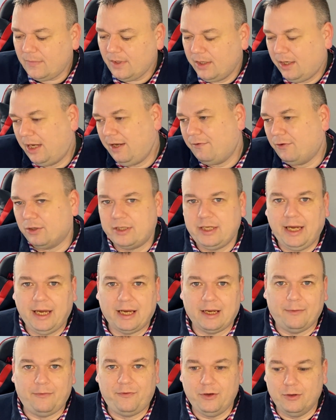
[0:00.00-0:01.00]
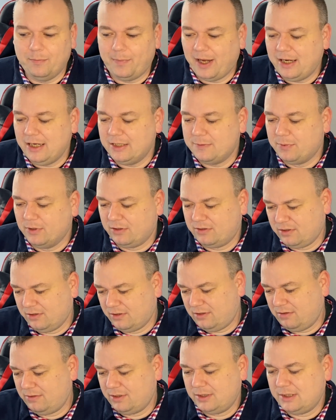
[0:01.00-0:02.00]
give or take a few pennies. But
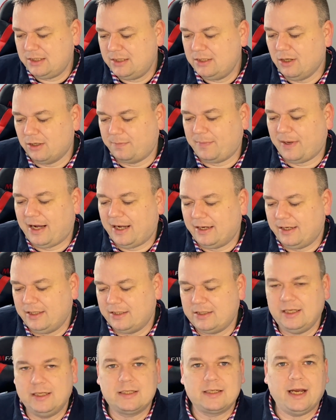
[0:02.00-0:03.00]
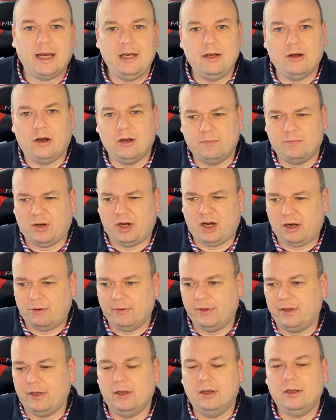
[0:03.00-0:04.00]
so this is not bad. It's kind of on par
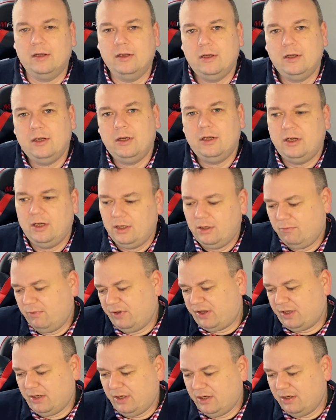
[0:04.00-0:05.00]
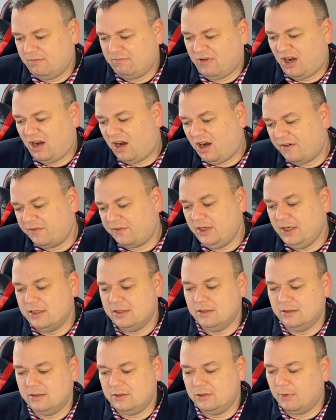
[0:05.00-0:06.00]
with a half
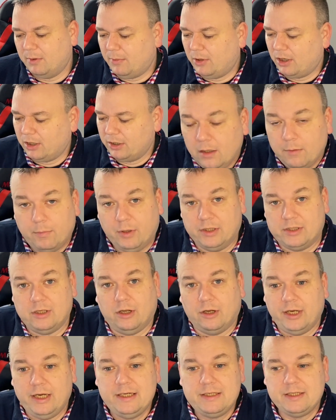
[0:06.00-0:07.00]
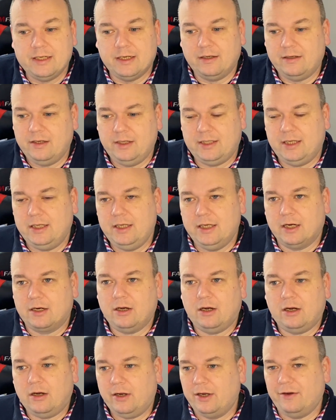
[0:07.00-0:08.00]
decent supermarket. But it's a lot easier. You sit in your
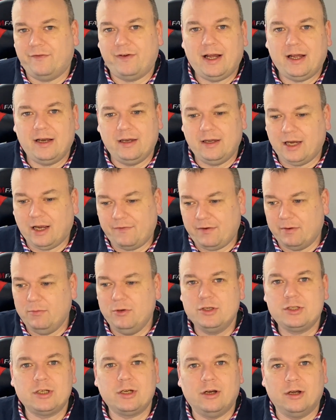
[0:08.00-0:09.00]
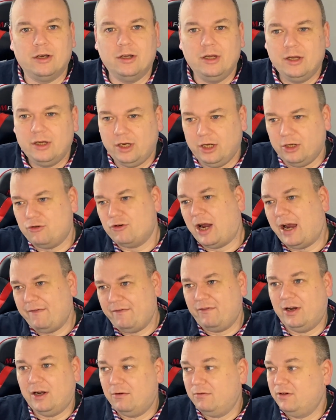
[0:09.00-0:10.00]
car, your van, you have your music on, you're
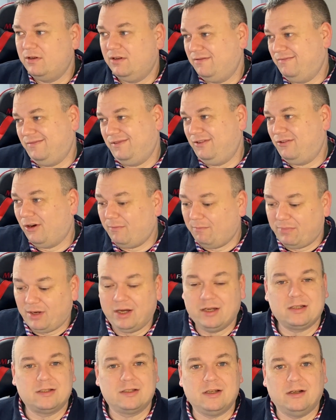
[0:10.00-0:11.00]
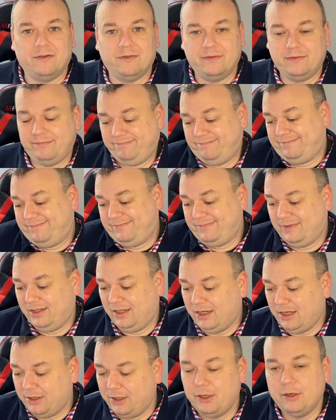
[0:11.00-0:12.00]
driving around and dropping parcels off.
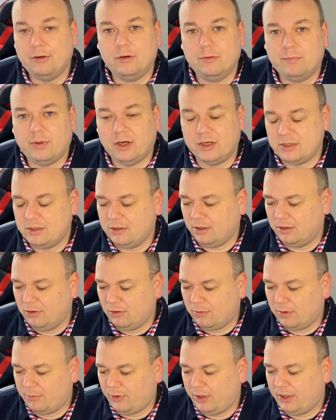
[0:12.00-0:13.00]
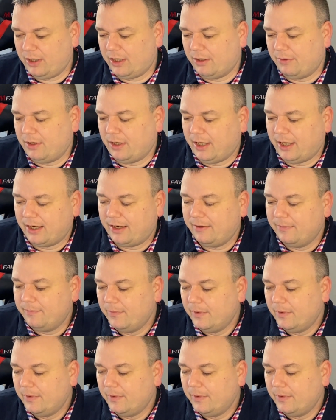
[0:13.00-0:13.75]
You're your own boss, you got no one breathing down your neck.